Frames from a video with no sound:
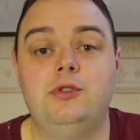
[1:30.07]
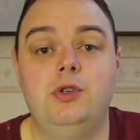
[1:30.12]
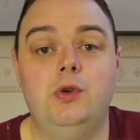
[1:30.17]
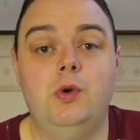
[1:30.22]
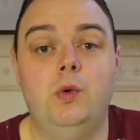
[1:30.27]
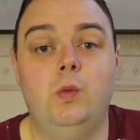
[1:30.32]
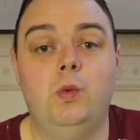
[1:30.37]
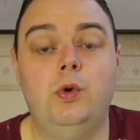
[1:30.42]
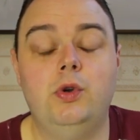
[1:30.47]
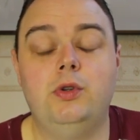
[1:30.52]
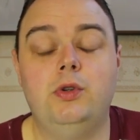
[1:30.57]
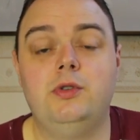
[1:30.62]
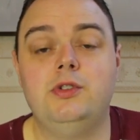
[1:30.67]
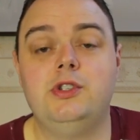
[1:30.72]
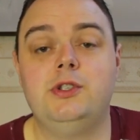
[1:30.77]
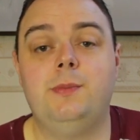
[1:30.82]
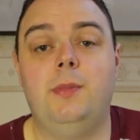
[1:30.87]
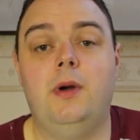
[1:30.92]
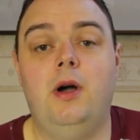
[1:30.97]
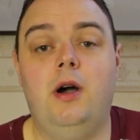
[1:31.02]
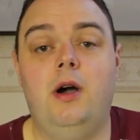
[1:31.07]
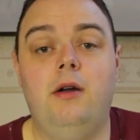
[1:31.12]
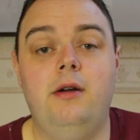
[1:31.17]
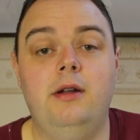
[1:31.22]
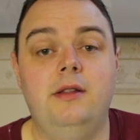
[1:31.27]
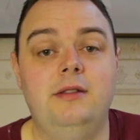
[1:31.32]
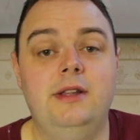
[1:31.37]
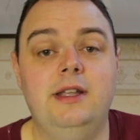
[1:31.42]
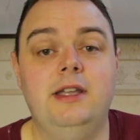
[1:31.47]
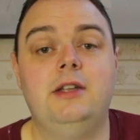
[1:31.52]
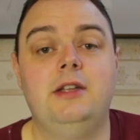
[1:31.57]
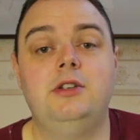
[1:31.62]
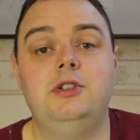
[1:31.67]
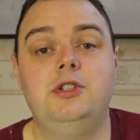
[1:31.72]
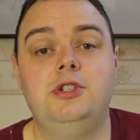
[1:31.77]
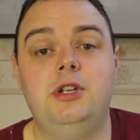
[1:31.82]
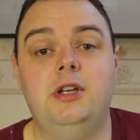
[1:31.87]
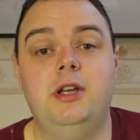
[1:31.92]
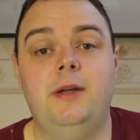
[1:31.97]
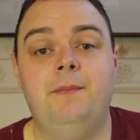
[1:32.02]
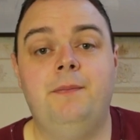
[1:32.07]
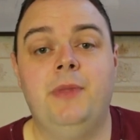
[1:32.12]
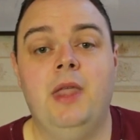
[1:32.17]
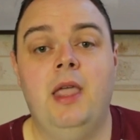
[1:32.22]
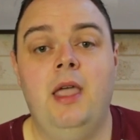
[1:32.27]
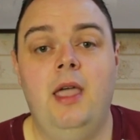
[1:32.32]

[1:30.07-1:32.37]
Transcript: to Woodhall Spa in Lincolnshire,